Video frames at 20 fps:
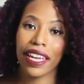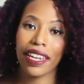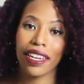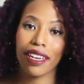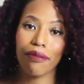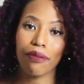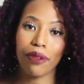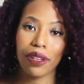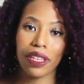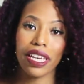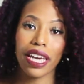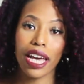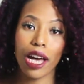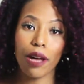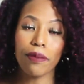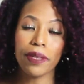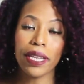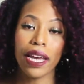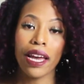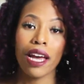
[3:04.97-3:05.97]
and it really
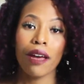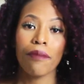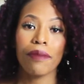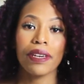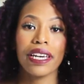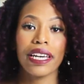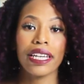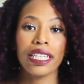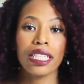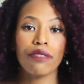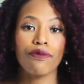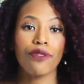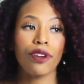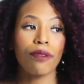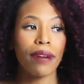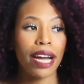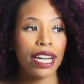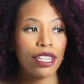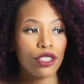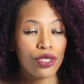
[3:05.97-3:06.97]
helps because
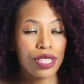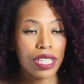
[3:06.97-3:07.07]
for my